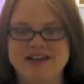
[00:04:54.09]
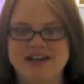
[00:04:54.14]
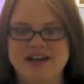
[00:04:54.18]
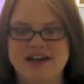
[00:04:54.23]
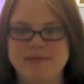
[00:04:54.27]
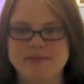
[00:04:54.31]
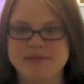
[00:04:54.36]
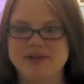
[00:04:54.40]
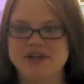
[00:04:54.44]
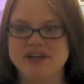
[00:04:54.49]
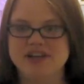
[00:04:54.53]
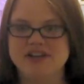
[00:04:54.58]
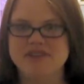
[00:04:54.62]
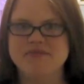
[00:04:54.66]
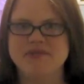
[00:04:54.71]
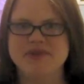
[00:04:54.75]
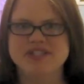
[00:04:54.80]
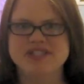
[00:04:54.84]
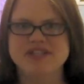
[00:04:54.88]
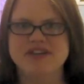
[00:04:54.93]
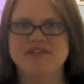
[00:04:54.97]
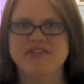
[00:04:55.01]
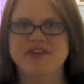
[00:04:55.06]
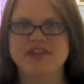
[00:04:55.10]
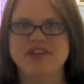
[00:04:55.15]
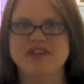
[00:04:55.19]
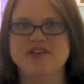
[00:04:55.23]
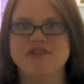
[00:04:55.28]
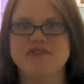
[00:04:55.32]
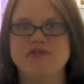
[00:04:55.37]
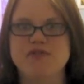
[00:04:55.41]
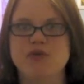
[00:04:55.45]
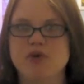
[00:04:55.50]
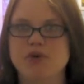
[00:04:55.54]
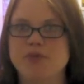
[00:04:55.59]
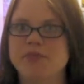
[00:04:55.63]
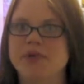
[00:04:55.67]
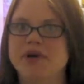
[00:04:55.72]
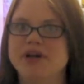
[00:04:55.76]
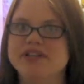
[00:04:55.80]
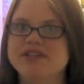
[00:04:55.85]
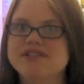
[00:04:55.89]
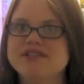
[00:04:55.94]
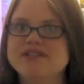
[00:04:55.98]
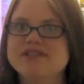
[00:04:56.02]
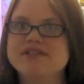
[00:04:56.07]
I'm gonna give myself, I think, 4
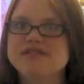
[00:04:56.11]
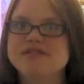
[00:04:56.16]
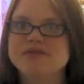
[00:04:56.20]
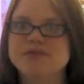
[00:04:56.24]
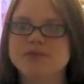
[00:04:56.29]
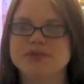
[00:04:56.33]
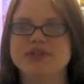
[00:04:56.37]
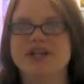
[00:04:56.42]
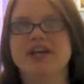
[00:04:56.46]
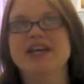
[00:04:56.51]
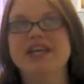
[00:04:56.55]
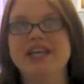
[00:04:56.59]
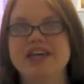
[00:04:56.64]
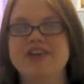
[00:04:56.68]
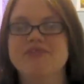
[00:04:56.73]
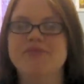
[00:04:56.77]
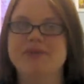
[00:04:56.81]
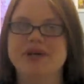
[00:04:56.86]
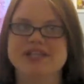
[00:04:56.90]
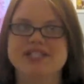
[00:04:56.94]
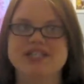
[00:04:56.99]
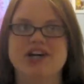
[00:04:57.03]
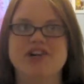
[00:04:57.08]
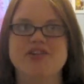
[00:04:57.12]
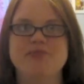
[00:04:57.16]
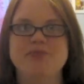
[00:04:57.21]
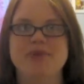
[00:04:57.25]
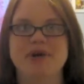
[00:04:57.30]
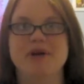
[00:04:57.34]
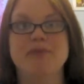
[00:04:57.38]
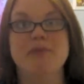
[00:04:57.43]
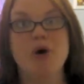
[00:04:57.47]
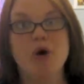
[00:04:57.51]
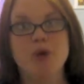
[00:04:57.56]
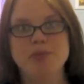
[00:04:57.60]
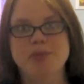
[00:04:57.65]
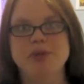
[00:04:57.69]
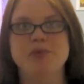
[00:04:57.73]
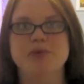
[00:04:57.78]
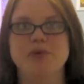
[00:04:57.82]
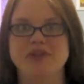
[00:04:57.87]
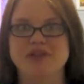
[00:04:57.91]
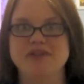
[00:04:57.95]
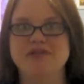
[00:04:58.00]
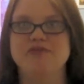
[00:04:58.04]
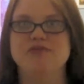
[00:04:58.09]
months. Well, not give myself, but I'm hoping
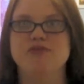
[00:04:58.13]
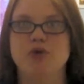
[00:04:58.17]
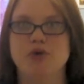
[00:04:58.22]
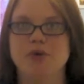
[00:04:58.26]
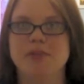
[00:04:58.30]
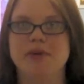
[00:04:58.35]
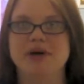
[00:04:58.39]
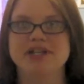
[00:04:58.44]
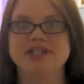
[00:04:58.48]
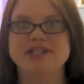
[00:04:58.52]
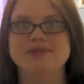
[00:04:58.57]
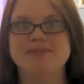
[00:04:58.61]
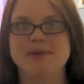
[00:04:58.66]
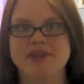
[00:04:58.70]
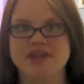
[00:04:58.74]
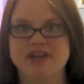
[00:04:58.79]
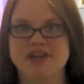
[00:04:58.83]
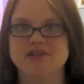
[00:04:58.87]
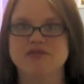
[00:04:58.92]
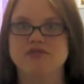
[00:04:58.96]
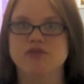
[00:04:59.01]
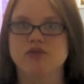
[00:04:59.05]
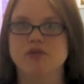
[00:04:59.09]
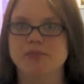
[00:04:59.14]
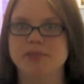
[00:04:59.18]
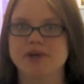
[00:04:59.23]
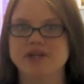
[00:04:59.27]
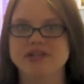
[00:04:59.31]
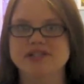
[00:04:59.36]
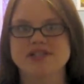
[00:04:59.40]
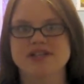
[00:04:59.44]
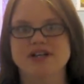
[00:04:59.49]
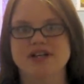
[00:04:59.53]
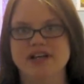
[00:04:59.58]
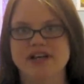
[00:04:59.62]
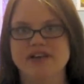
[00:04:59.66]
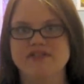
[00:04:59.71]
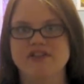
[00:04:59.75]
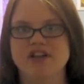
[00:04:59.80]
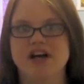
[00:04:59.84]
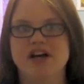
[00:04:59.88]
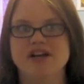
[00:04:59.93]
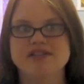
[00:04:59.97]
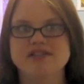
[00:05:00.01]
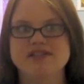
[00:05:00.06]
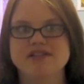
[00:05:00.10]
within 4 months, by the end of 4 months, I'll have
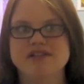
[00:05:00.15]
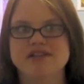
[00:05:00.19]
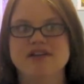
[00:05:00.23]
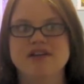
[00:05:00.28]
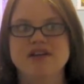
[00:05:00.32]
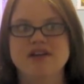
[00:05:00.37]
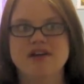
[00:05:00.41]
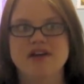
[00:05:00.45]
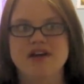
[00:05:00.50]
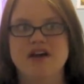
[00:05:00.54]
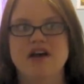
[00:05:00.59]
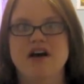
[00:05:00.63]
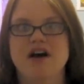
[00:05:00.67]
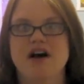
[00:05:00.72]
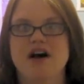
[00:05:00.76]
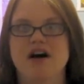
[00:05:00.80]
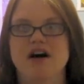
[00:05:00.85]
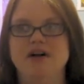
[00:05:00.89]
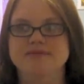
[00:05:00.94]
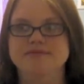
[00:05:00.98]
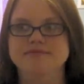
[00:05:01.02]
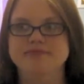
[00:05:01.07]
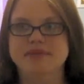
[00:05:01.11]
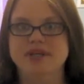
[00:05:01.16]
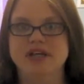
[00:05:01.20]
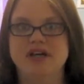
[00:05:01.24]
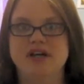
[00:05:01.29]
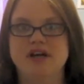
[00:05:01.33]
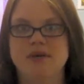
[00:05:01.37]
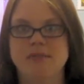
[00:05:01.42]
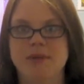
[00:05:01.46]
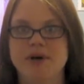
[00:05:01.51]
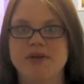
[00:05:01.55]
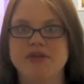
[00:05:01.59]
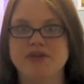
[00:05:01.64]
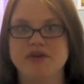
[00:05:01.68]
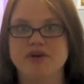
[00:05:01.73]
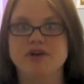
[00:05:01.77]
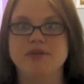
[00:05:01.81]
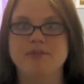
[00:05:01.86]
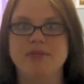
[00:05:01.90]
lost about 30